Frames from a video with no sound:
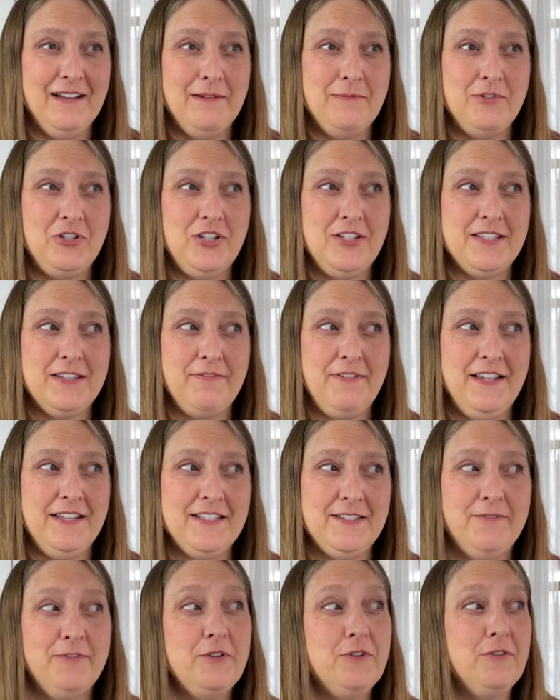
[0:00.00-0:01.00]
She's the
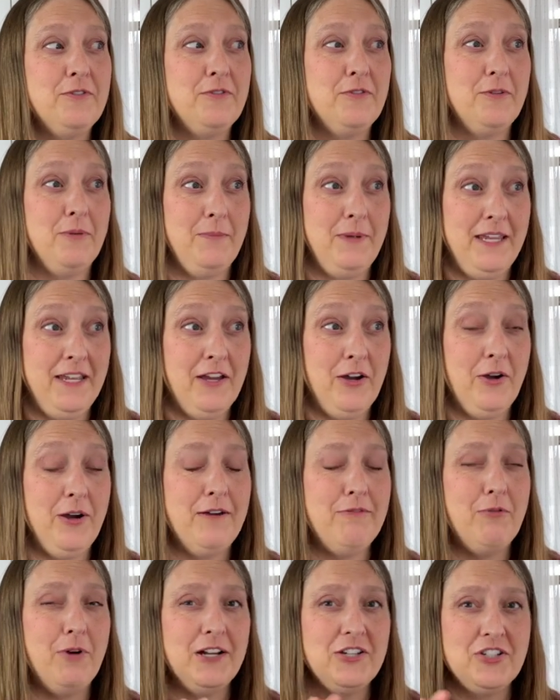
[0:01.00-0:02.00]
Fanciful Flamingo.
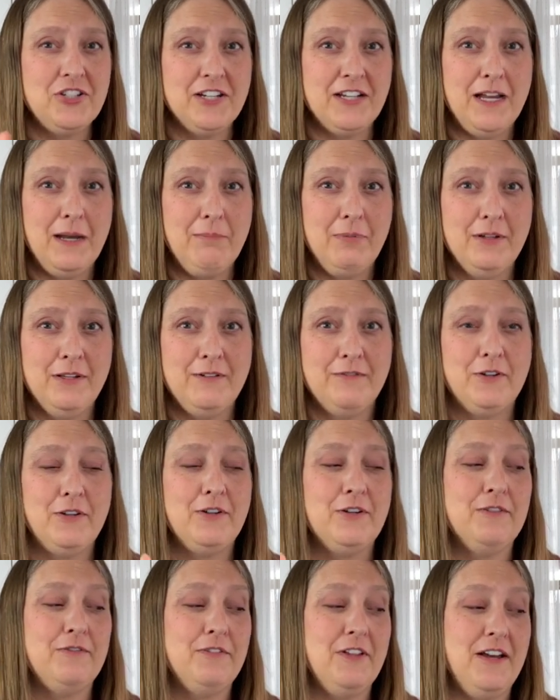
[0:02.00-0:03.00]
I've watched a couple of
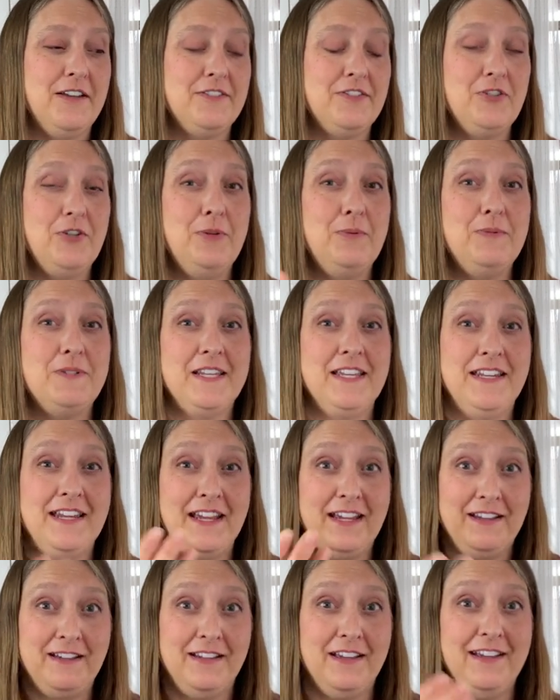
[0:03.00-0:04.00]
her FlossTubes, and
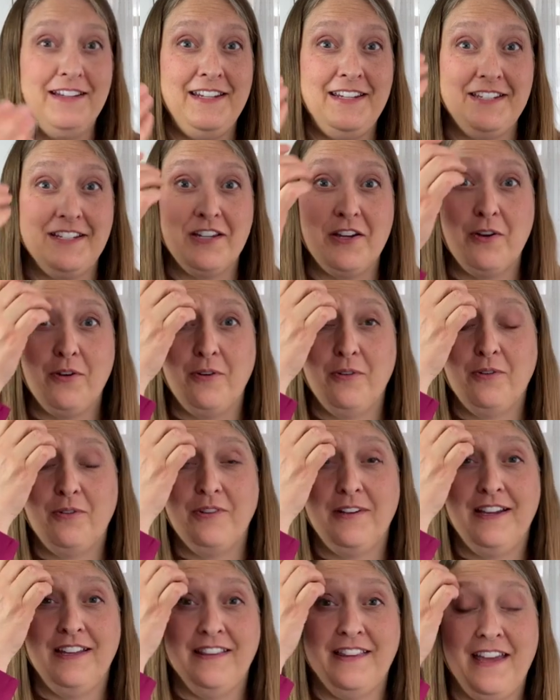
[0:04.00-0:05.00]
I need to go
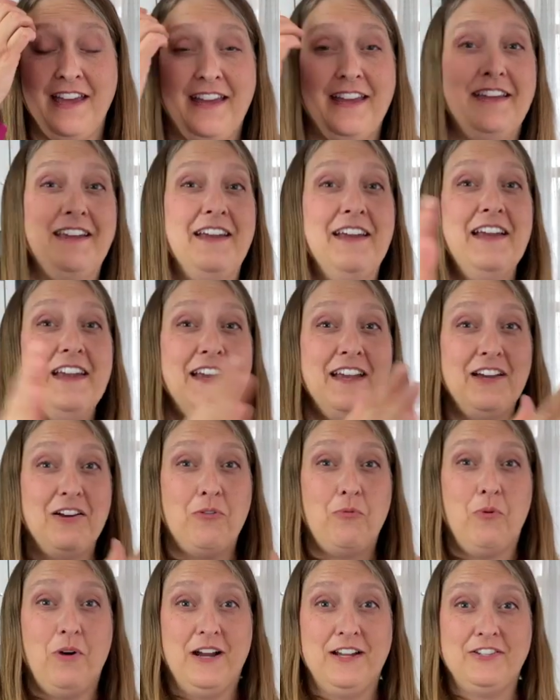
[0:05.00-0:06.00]
and like
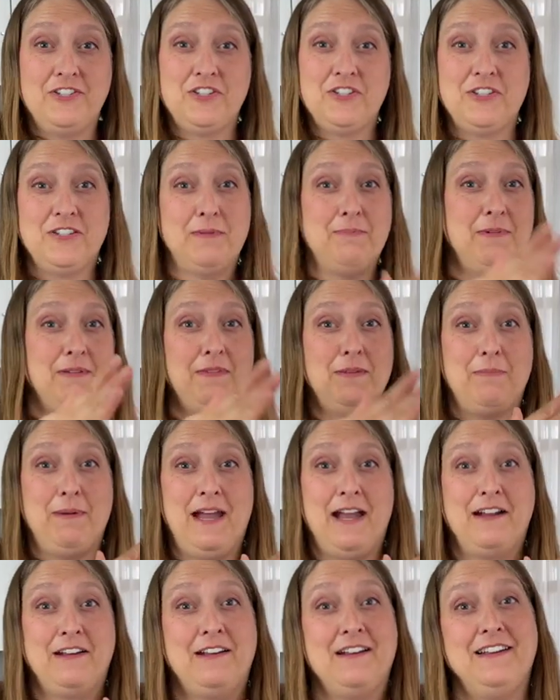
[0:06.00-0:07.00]
watch some of
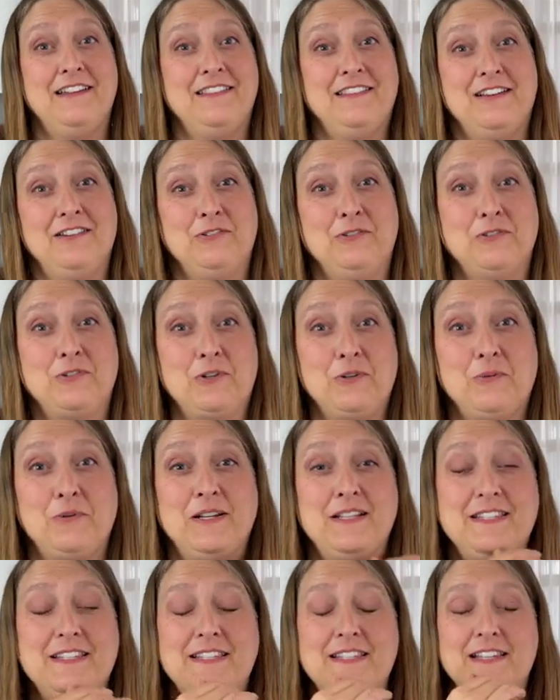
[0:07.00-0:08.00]
the older
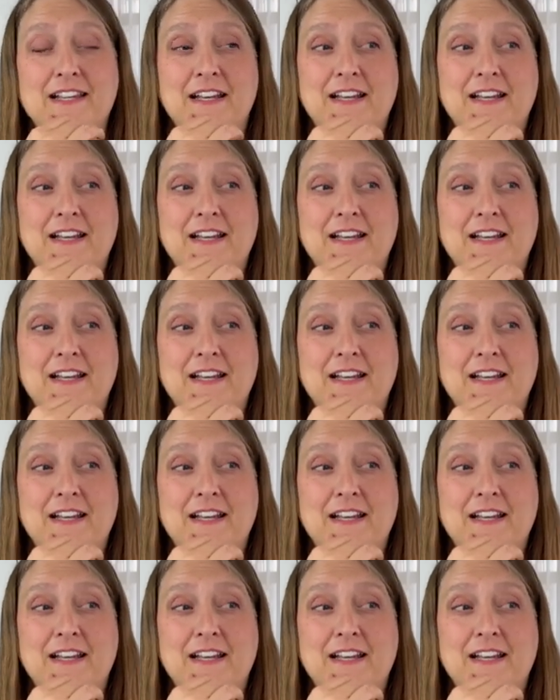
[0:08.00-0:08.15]
ones.